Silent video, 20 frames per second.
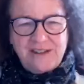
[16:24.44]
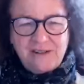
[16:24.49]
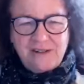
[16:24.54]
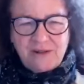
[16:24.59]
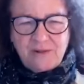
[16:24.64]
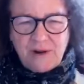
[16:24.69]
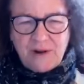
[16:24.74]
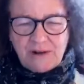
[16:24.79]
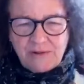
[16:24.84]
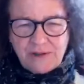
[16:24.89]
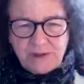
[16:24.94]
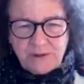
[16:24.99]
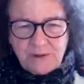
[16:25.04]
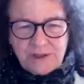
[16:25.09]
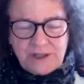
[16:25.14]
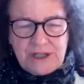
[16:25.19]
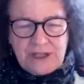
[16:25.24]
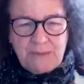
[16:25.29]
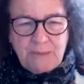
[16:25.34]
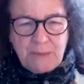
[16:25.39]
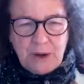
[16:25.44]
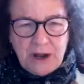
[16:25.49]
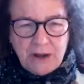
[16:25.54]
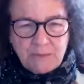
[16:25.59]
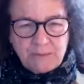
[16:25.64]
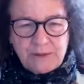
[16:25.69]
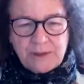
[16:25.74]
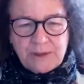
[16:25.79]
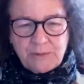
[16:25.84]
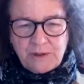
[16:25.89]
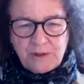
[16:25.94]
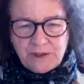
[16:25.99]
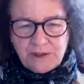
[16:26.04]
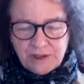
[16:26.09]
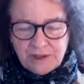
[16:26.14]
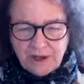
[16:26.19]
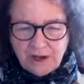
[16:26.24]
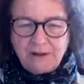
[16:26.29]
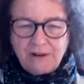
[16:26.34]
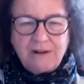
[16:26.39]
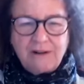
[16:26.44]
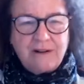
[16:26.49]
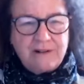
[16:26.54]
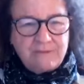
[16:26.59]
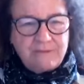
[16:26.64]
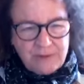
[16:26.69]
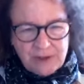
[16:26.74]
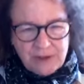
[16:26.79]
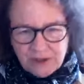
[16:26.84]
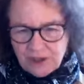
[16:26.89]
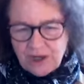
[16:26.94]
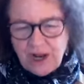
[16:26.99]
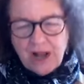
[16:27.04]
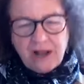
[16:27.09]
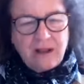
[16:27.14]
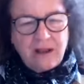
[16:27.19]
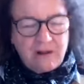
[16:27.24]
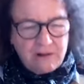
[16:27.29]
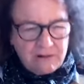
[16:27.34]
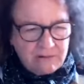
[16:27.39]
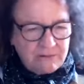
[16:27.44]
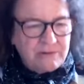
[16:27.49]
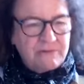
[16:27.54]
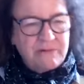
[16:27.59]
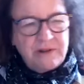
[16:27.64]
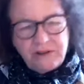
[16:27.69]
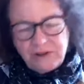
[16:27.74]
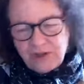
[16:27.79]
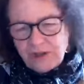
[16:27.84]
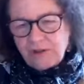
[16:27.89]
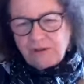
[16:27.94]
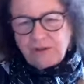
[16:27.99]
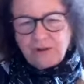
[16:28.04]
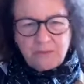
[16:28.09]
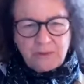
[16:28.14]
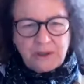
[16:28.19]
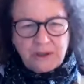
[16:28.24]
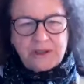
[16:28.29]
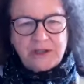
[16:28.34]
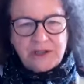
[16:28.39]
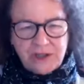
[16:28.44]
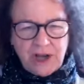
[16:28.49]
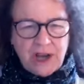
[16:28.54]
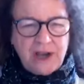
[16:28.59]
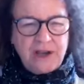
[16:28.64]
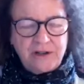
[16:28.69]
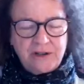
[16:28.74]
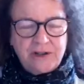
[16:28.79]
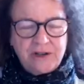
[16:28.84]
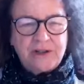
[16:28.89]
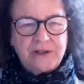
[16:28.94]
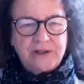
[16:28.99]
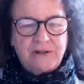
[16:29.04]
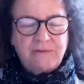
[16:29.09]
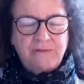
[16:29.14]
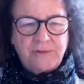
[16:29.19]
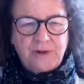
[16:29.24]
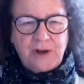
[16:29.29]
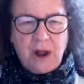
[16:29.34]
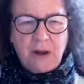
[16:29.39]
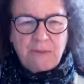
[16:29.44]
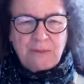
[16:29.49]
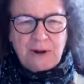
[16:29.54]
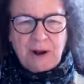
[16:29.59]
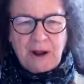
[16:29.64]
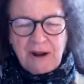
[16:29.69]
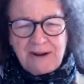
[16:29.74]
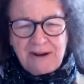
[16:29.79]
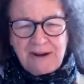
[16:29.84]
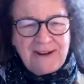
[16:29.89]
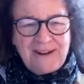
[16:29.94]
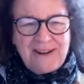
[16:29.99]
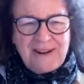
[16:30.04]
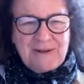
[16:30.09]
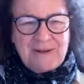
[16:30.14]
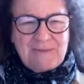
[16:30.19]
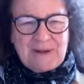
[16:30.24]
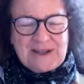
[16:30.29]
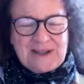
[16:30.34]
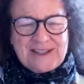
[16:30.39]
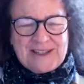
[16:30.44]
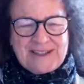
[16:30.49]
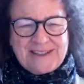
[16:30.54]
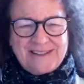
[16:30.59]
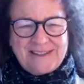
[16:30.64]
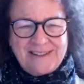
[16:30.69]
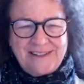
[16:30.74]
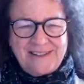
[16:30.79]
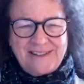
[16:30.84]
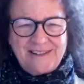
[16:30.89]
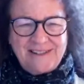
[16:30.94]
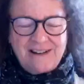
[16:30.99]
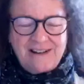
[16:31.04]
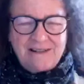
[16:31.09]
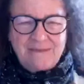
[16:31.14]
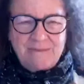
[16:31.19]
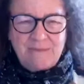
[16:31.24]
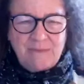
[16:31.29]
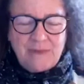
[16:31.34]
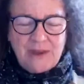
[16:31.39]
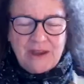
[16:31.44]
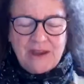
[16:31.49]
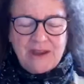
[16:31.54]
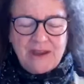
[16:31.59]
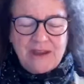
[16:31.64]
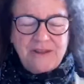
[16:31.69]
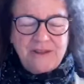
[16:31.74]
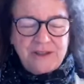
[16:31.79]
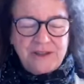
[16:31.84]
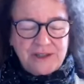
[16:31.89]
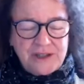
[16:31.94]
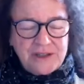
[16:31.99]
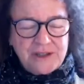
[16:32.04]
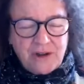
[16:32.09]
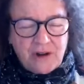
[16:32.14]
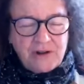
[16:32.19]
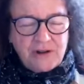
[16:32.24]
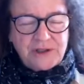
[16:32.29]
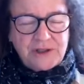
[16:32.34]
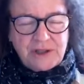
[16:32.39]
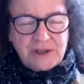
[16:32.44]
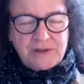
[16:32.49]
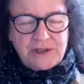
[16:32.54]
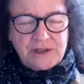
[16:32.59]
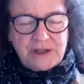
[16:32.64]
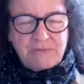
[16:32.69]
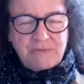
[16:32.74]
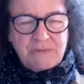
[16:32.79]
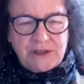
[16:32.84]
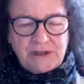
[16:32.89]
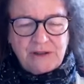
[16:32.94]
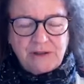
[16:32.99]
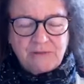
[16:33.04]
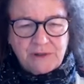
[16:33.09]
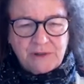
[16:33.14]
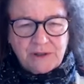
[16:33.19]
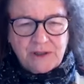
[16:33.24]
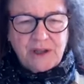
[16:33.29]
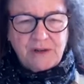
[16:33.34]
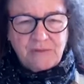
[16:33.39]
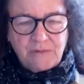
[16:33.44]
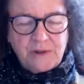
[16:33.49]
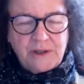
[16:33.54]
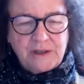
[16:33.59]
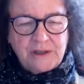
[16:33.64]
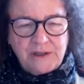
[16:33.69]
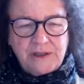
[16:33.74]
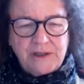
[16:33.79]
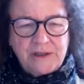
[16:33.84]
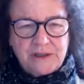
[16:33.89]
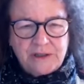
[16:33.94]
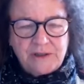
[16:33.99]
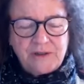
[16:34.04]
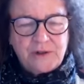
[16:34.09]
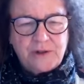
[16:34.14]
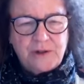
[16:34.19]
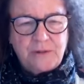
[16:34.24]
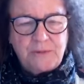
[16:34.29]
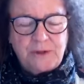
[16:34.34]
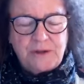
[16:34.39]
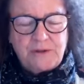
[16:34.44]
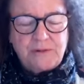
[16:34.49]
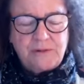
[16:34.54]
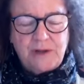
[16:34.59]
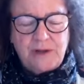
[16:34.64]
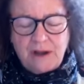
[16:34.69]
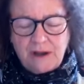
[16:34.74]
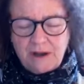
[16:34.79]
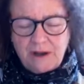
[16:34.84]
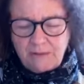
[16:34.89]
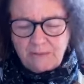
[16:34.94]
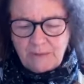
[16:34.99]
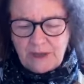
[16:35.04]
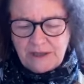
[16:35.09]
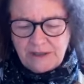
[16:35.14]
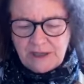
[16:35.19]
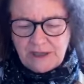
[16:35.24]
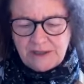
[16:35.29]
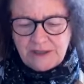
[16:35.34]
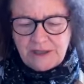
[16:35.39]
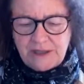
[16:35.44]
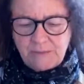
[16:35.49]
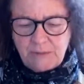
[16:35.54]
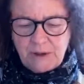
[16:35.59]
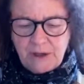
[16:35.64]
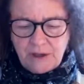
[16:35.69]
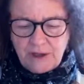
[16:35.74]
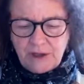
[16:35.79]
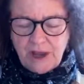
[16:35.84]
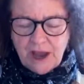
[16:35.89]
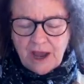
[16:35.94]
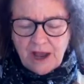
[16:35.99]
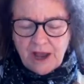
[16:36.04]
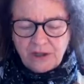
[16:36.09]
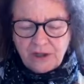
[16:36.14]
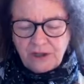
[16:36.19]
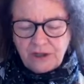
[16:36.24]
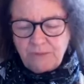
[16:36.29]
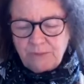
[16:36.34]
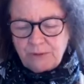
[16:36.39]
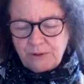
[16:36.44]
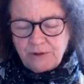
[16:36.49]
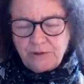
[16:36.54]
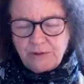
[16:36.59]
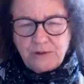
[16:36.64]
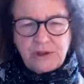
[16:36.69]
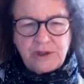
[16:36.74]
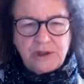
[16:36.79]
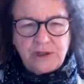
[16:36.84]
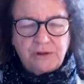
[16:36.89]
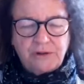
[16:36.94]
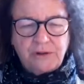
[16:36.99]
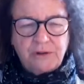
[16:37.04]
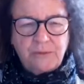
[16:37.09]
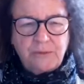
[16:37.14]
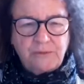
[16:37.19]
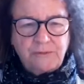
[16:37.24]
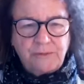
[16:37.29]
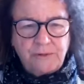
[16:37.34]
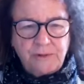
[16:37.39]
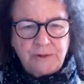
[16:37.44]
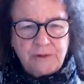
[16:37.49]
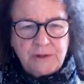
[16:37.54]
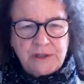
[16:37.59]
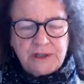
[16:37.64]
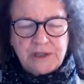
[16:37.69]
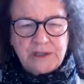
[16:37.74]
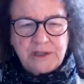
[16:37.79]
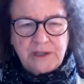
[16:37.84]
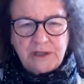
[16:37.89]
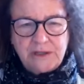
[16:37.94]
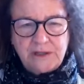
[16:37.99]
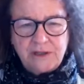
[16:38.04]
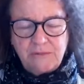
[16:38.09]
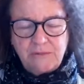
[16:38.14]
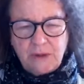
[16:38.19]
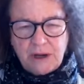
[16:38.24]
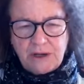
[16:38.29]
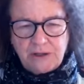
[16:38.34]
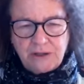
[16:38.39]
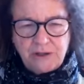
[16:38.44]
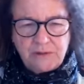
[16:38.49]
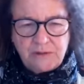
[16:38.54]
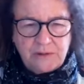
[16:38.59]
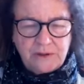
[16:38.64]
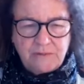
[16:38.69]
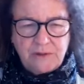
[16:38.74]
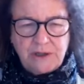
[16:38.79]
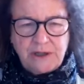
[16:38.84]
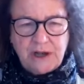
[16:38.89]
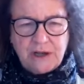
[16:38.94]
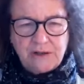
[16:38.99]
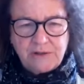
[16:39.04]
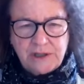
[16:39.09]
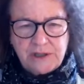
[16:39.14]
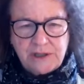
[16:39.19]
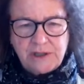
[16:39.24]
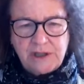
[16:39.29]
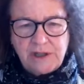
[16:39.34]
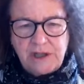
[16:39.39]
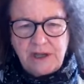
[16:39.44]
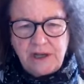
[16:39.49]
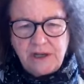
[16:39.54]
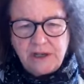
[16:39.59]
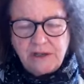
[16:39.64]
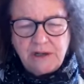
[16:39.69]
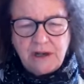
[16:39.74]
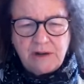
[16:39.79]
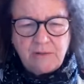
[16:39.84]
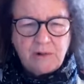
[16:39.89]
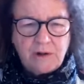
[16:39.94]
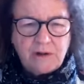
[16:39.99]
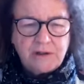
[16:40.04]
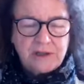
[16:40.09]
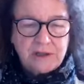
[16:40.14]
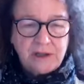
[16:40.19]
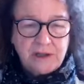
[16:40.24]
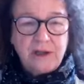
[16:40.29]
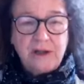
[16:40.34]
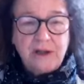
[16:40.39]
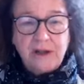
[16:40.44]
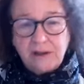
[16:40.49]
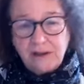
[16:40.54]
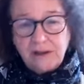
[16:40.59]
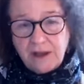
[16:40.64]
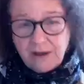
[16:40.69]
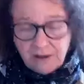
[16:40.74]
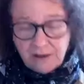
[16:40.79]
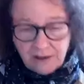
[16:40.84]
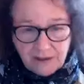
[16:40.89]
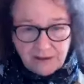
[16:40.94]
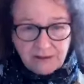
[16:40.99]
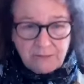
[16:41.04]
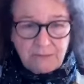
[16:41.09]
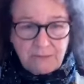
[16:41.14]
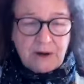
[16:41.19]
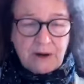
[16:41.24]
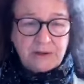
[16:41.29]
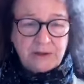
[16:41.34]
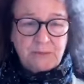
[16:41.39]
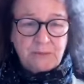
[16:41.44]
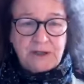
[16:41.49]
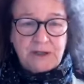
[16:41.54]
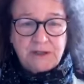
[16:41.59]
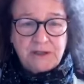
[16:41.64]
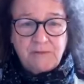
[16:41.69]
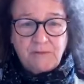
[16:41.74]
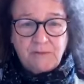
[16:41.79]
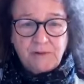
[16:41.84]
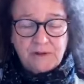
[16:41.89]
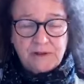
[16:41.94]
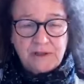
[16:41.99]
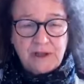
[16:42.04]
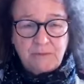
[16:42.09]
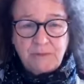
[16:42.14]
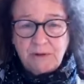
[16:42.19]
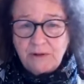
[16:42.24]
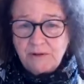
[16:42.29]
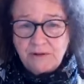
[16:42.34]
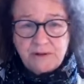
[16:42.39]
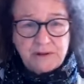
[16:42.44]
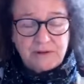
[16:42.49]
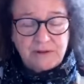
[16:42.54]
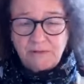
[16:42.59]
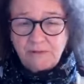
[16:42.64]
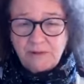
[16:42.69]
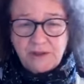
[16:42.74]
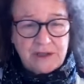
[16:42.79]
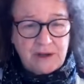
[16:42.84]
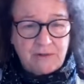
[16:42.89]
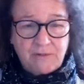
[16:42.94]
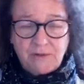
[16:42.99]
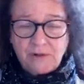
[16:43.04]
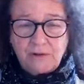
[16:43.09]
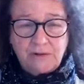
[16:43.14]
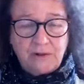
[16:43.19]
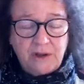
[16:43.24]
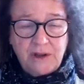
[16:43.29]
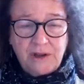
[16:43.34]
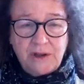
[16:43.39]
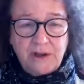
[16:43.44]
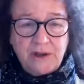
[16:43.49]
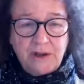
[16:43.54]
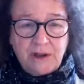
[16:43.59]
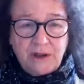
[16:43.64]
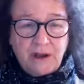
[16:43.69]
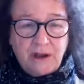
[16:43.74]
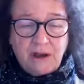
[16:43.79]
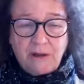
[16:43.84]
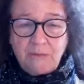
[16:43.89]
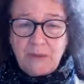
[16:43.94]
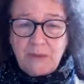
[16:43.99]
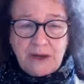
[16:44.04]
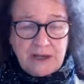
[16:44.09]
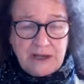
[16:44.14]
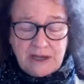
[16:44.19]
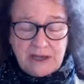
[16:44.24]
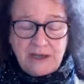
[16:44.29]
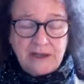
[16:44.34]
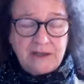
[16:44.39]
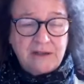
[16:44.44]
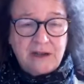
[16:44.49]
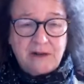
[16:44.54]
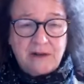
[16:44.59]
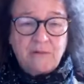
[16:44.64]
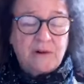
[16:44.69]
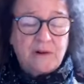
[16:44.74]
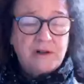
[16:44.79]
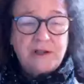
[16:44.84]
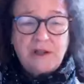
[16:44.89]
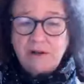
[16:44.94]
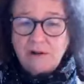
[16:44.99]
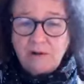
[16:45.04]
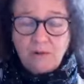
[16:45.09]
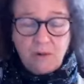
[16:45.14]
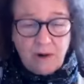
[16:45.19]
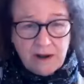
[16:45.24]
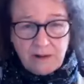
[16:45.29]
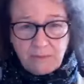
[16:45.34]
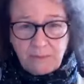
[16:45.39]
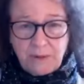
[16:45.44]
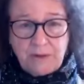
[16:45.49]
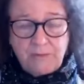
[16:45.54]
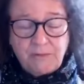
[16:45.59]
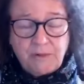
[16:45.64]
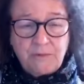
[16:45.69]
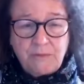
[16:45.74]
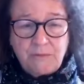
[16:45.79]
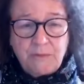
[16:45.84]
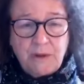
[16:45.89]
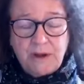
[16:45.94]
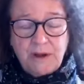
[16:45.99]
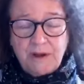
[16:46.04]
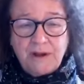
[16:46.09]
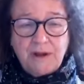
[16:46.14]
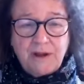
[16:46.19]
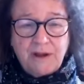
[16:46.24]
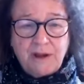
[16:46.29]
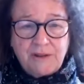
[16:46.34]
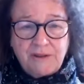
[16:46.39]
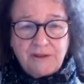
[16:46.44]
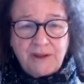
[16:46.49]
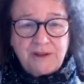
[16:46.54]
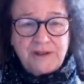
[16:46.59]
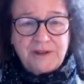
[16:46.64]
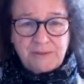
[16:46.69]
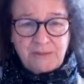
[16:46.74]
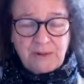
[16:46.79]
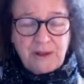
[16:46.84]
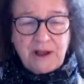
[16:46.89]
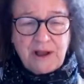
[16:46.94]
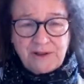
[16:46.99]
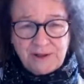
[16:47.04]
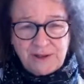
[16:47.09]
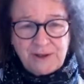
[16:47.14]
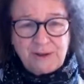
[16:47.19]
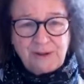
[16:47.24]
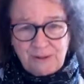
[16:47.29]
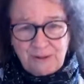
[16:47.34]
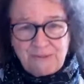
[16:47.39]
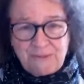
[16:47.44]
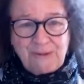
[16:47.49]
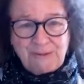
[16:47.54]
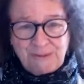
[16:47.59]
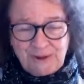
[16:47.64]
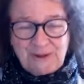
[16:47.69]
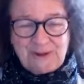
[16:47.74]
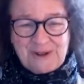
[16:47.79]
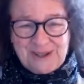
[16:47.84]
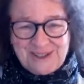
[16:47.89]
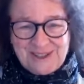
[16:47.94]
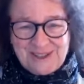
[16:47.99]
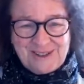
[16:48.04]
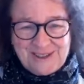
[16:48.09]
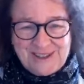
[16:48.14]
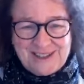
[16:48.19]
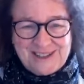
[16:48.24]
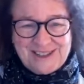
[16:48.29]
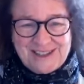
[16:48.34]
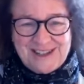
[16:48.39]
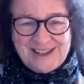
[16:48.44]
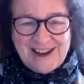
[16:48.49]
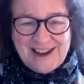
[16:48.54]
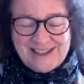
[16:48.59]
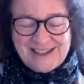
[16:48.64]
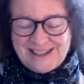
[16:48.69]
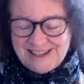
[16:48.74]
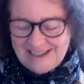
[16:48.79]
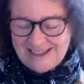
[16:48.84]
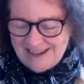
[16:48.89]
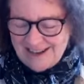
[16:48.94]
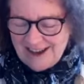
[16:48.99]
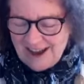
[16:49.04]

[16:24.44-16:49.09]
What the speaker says: you know, ground source heat pumps, which are a shallow geothermal exchange phenomenon, basically, this is also something that can really contribute. It doesn't actually produce geothermal fluids as you might do in greenhouses and heating networks, like in the Paris Basin, for example. There's many heating networks and quite a bit from that supply geothermal fluids. So this is nice.